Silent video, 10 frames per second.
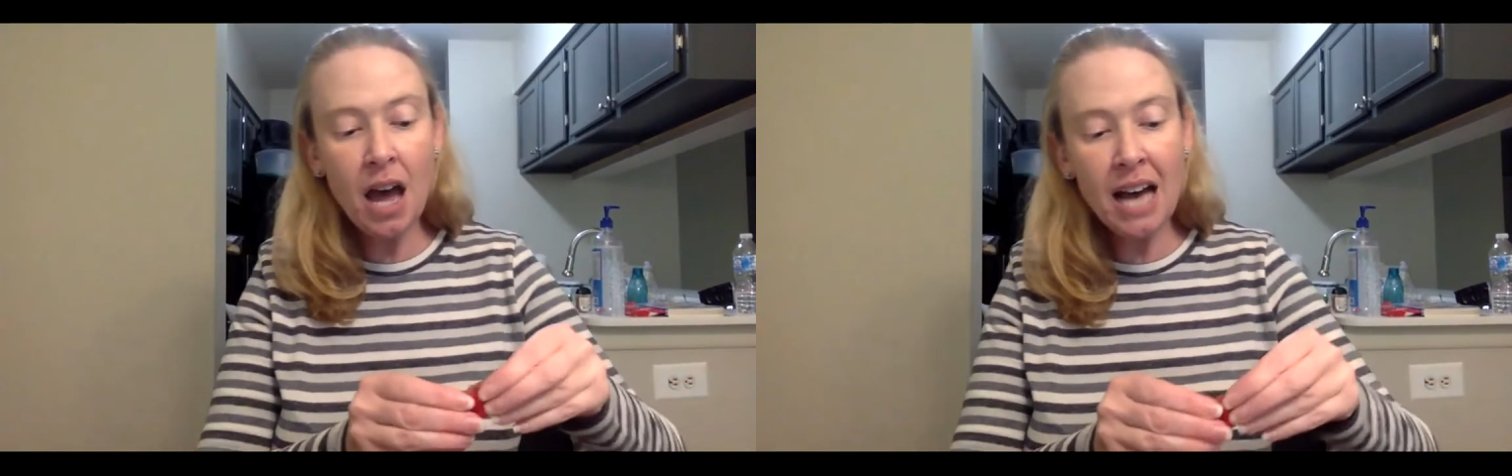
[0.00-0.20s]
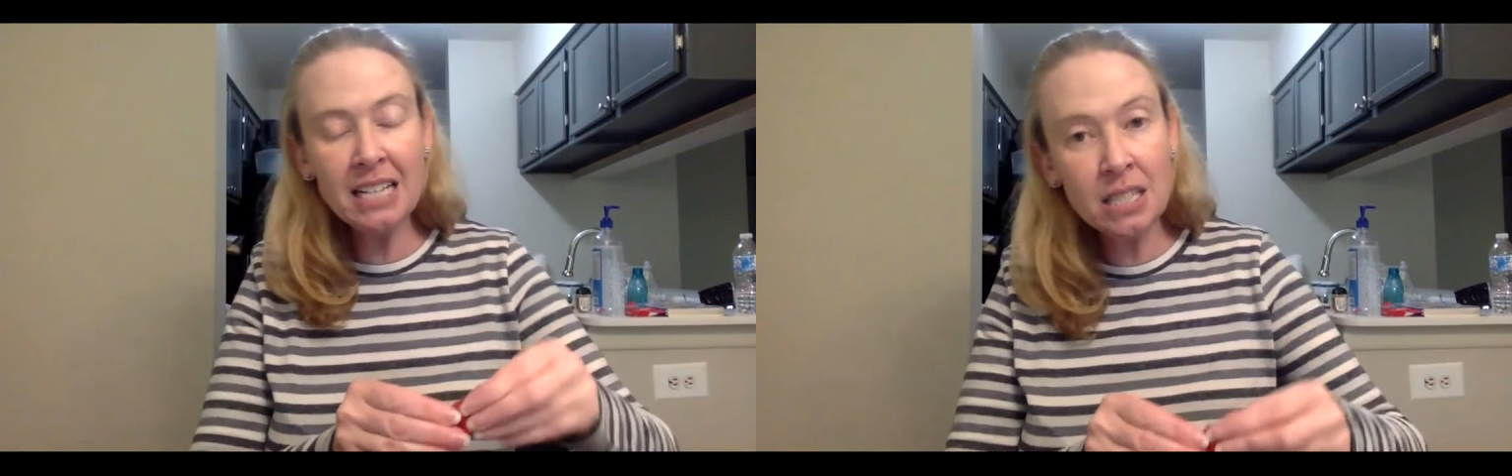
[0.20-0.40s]

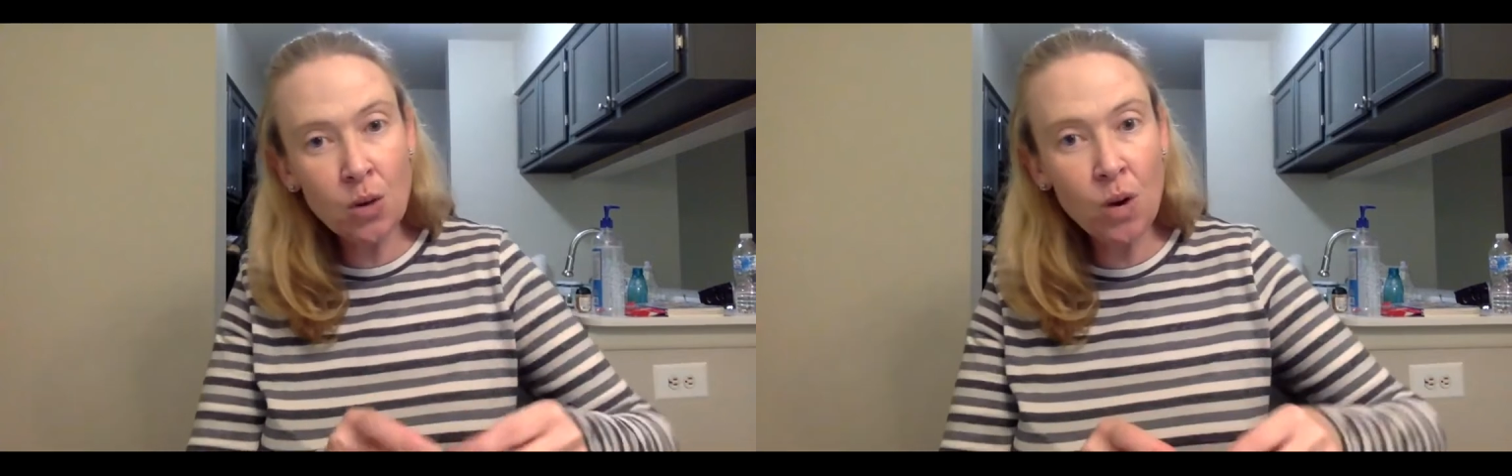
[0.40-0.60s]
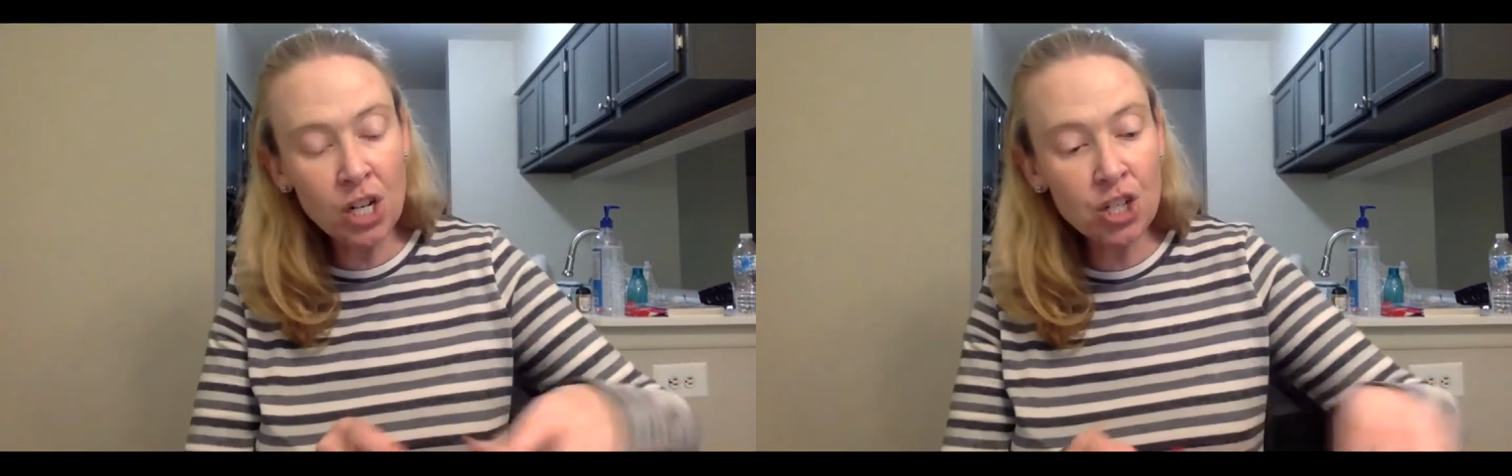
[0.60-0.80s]
I
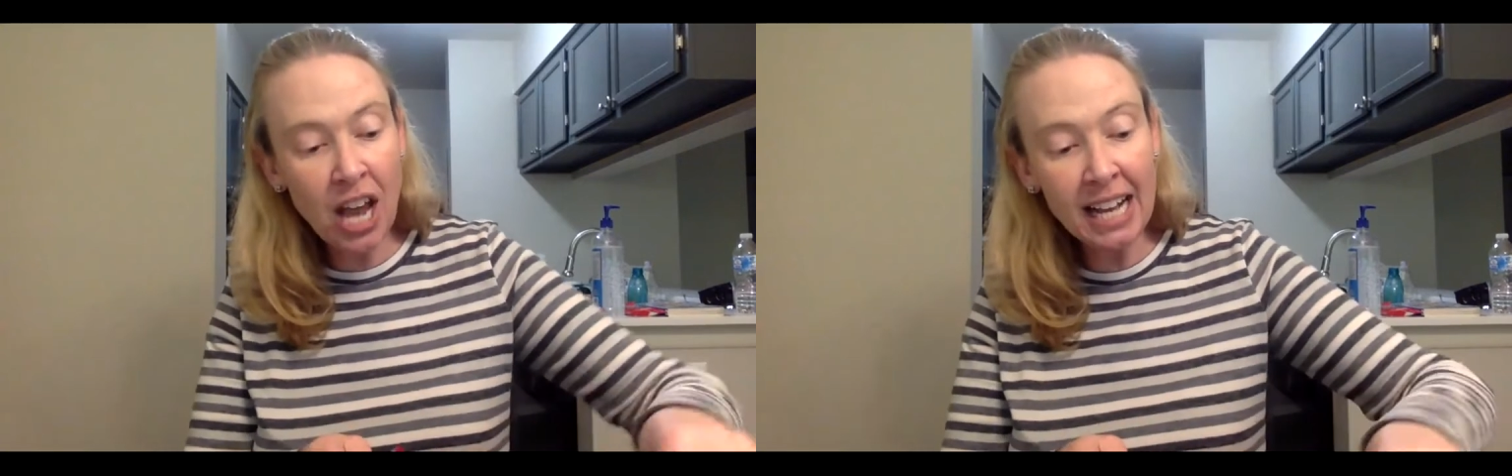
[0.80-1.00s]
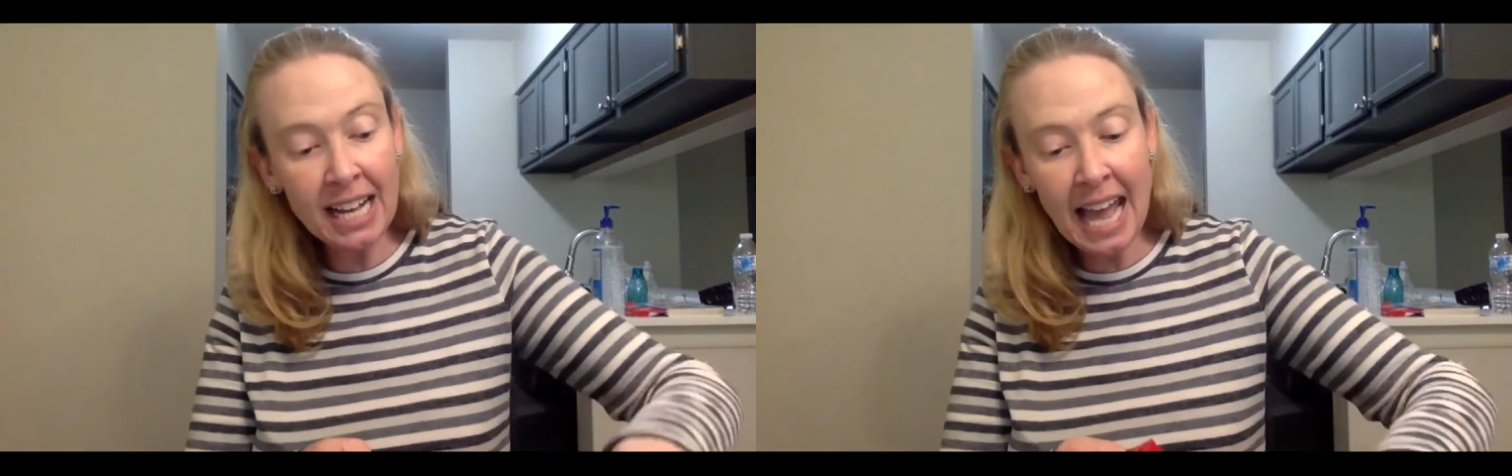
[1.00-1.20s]
still wanna
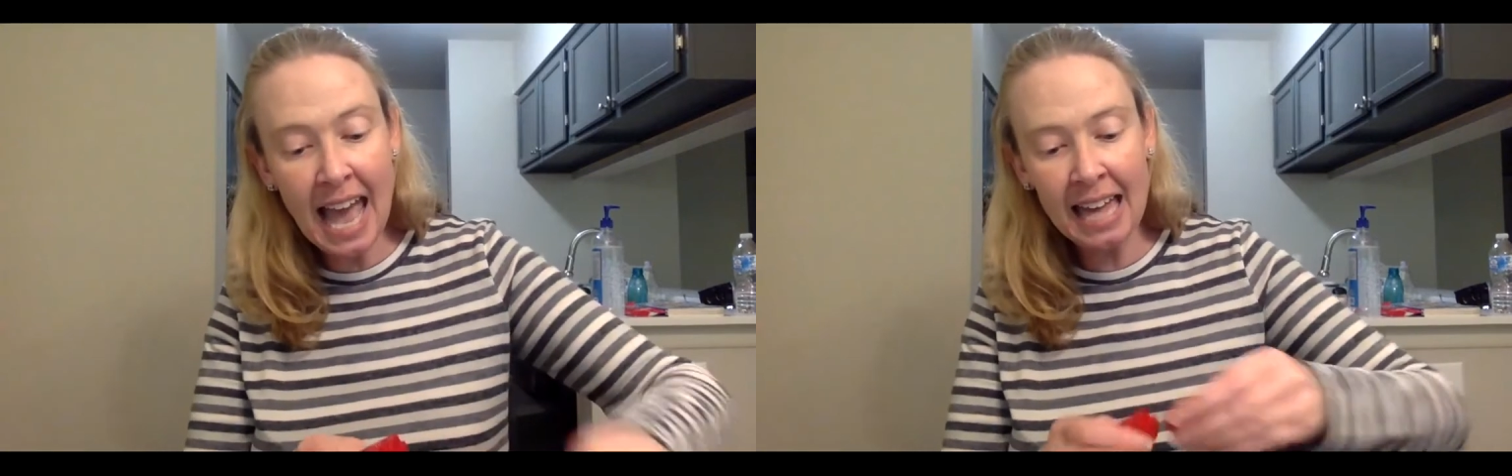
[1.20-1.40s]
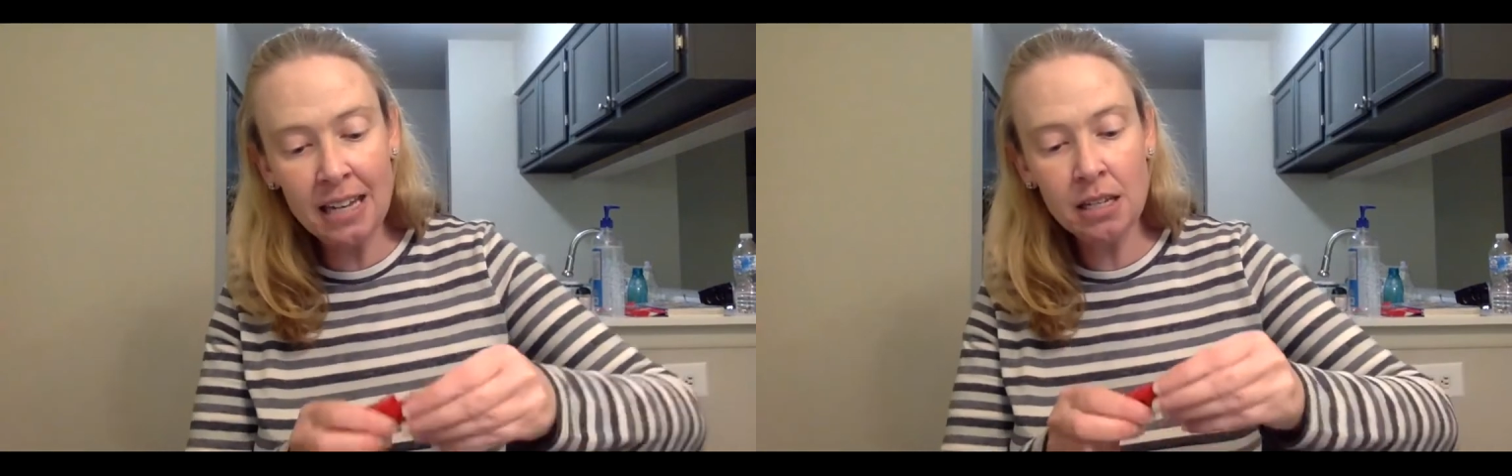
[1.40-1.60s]
check
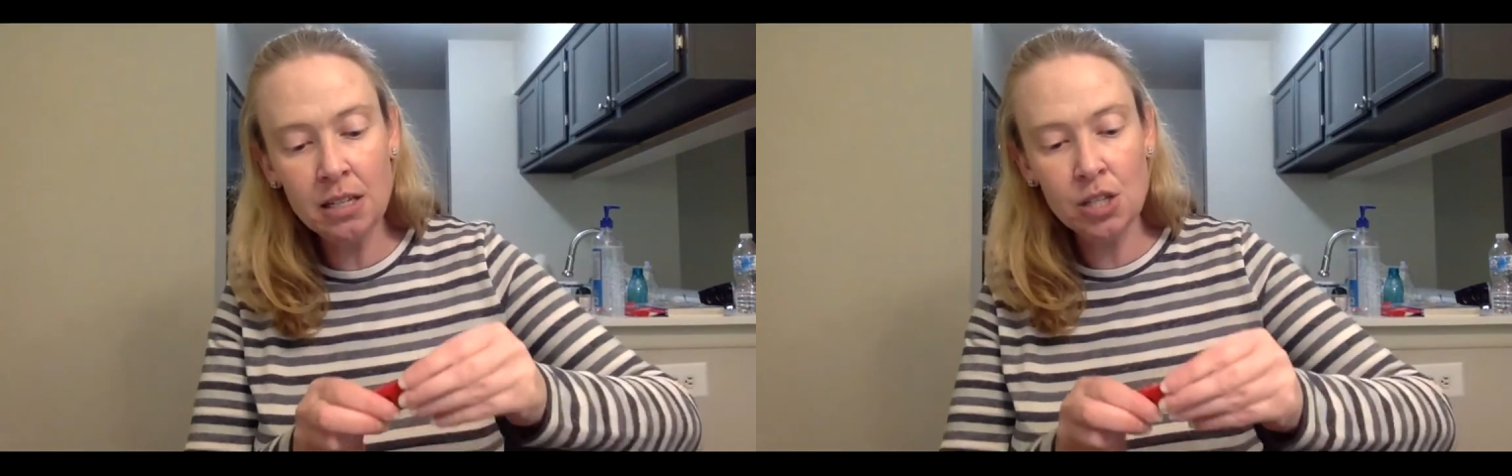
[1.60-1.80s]
again.